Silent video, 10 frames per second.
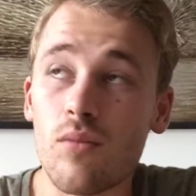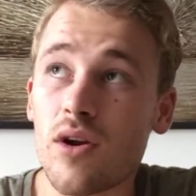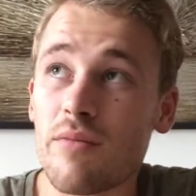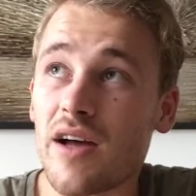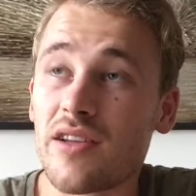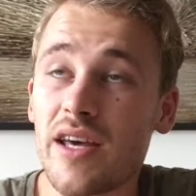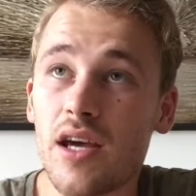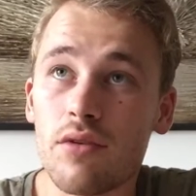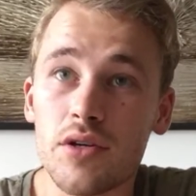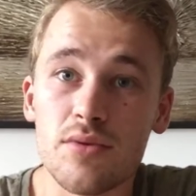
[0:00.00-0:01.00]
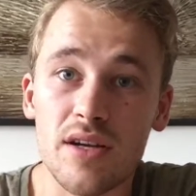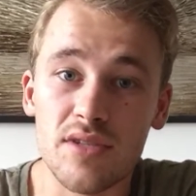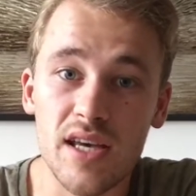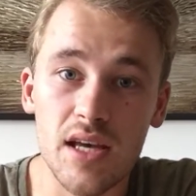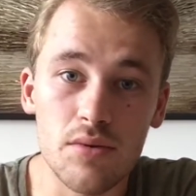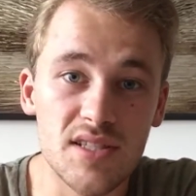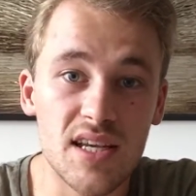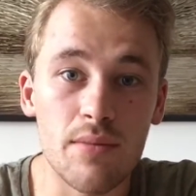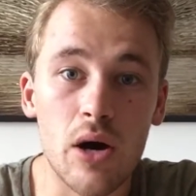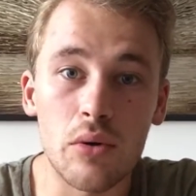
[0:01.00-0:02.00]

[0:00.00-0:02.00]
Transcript: one of my heroes when I was a kid was Tim